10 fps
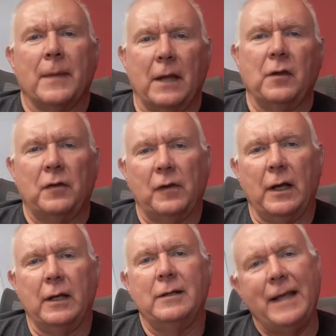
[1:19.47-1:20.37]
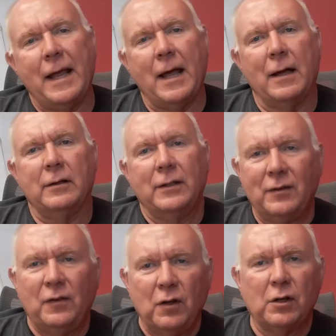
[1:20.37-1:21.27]
And they say, Yeah,
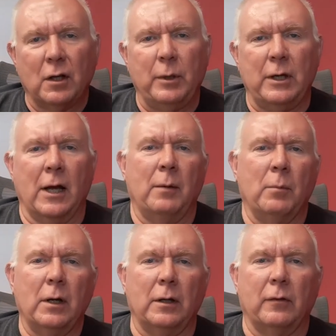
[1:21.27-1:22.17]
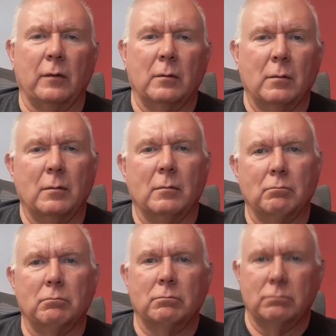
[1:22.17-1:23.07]
it's still going to be nine months.
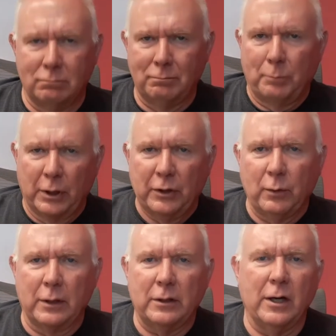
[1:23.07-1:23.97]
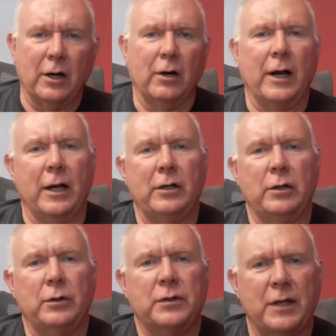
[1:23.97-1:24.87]
But it's right there. And
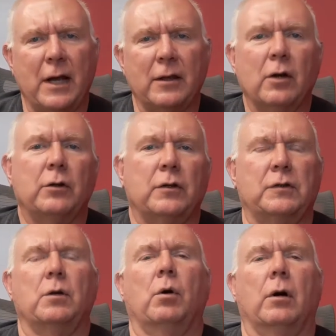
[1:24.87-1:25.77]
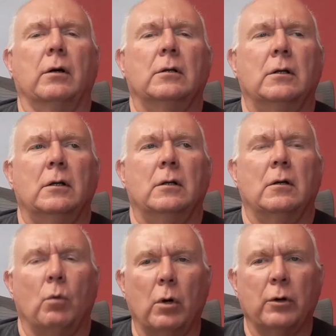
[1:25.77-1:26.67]
you stand there in the store
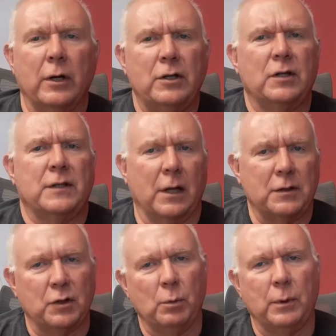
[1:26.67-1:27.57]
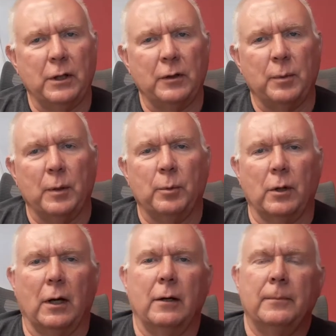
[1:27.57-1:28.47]
wondering just how stupid these
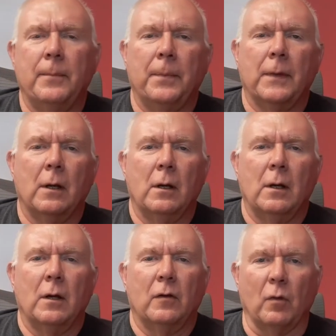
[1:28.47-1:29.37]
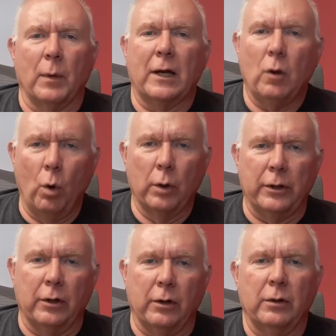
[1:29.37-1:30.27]
people are. So, my goal
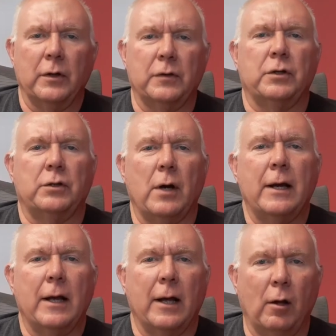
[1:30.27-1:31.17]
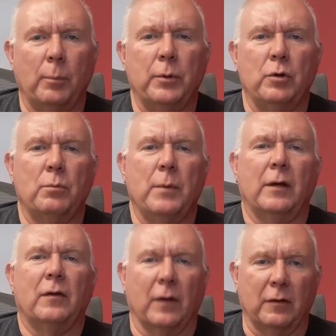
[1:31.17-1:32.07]
here is to try to help you
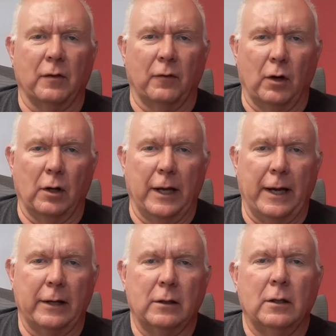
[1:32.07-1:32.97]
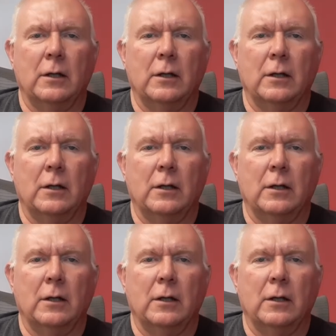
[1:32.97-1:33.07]
make sense of all that.